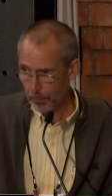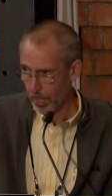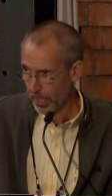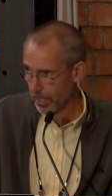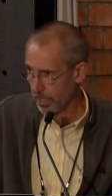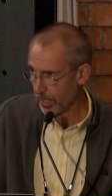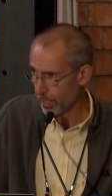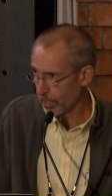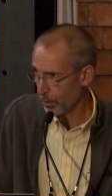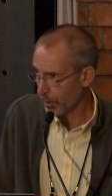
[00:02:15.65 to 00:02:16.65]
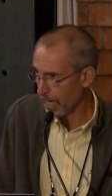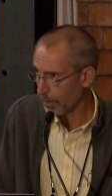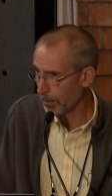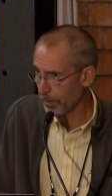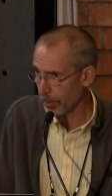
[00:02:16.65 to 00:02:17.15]
processes to
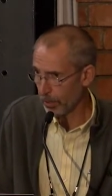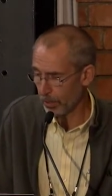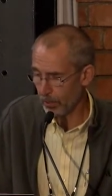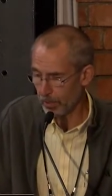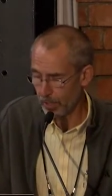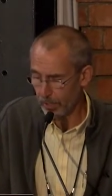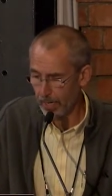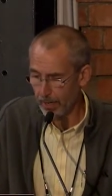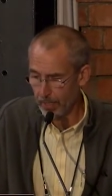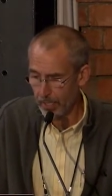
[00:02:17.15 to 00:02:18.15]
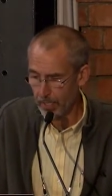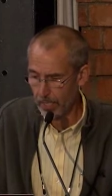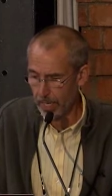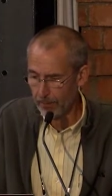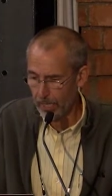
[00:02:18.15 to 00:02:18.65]
enable people to, to evidence
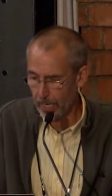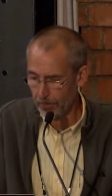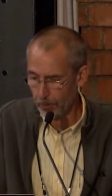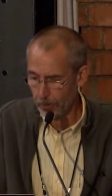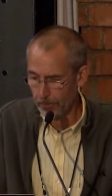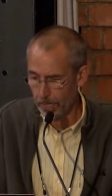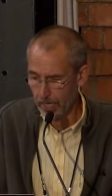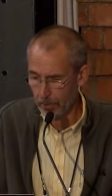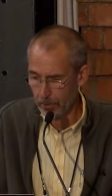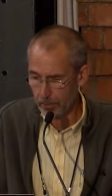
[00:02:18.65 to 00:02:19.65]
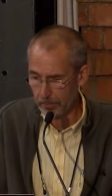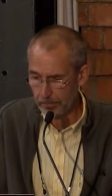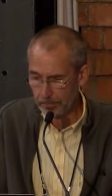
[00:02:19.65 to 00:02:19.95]
and advocate for their values.